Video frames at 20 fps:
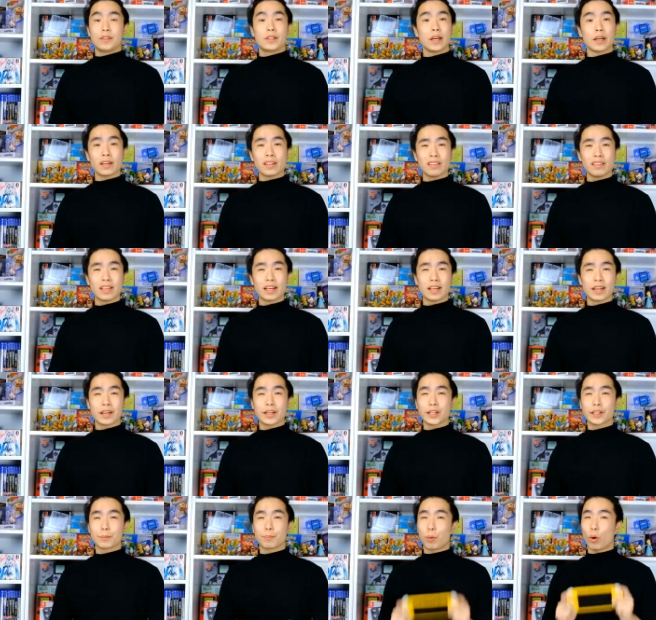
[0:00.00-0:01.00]
Second thing
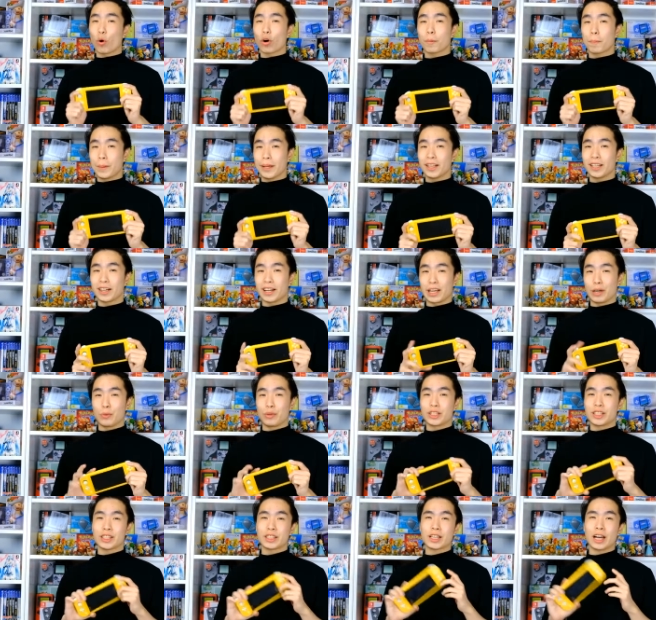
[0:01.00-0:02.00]
is portability,
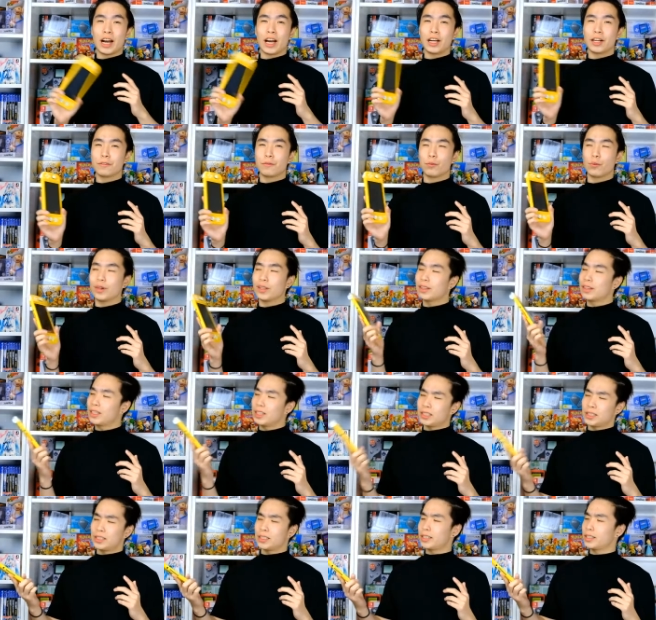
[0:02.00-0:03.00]
which is kind of
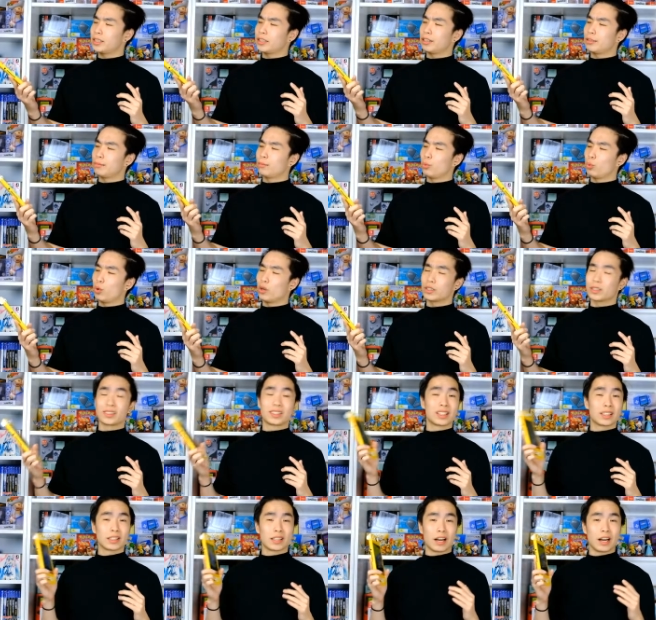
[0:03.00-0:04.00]
what this system
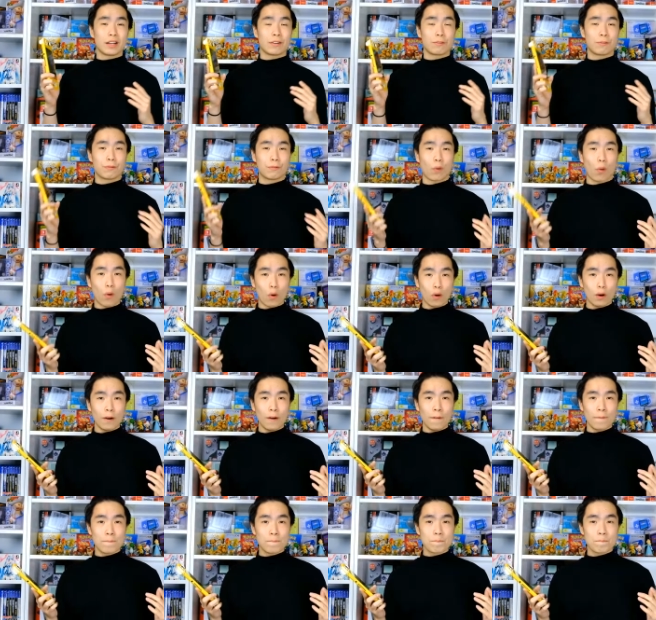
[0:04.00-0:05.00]
was designed
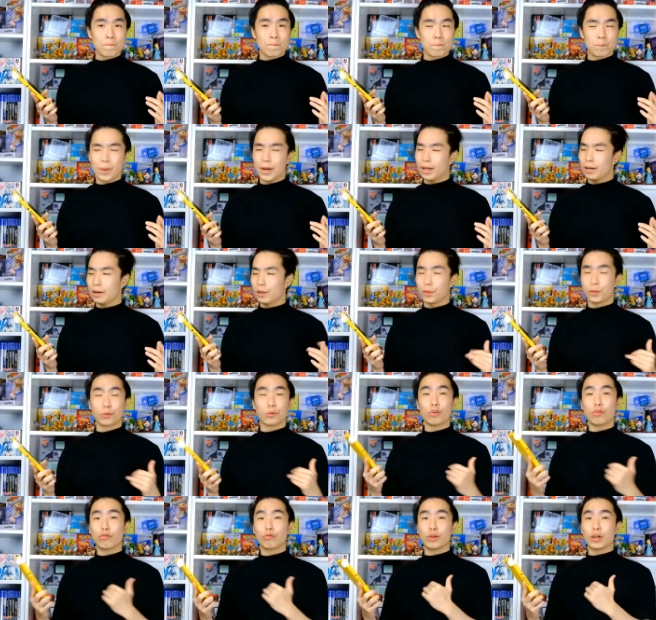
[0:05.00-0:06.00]
for, but
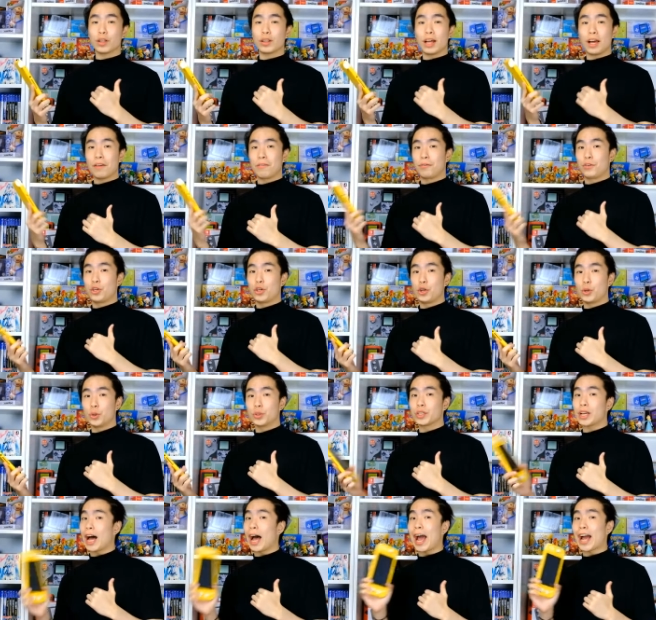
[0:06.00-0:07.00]
through real life
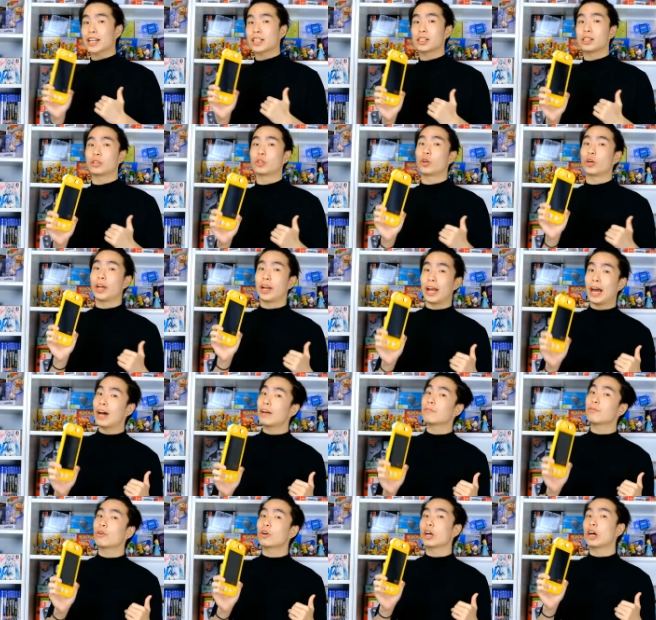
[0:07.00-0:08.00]
use, I actually took it
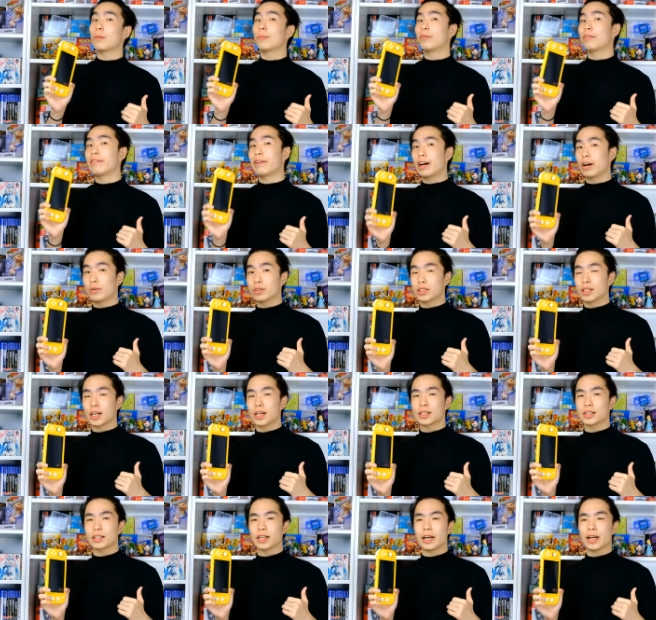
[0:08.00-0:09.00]
out for a couple of hours
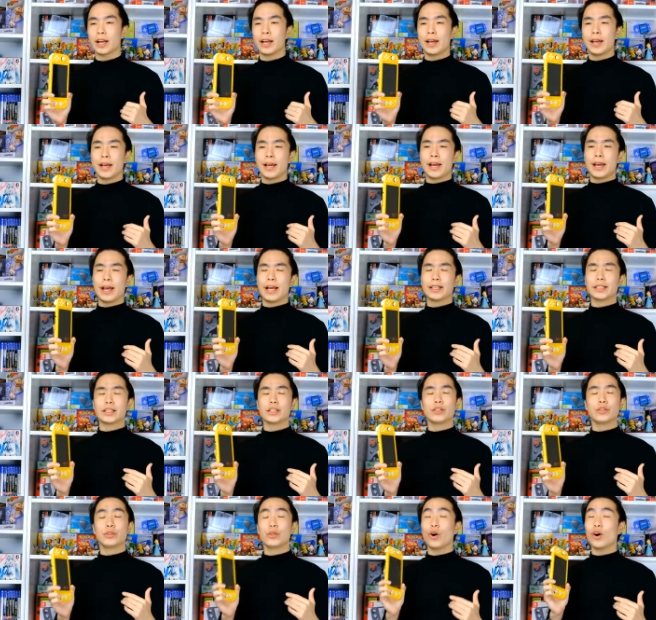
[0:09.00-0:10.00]
last night.
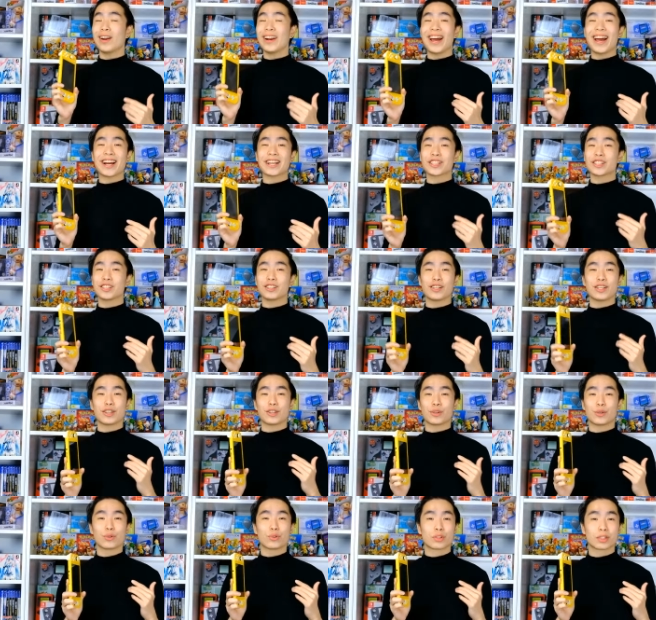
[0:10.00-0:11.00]
It's not
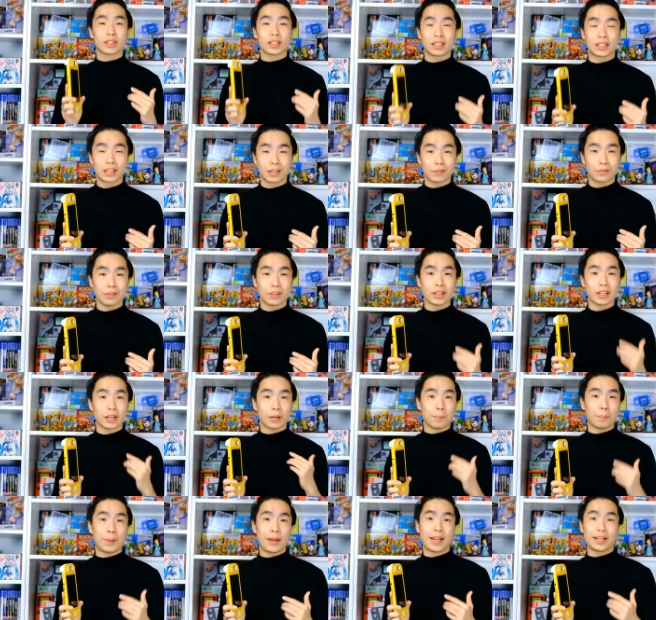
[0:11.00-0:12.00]
actually hugely
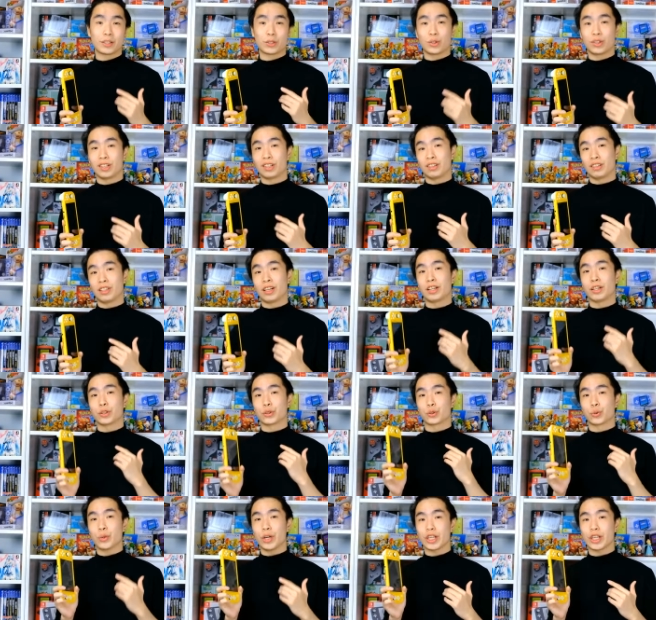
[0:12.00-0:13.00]
different compared to the Nintendo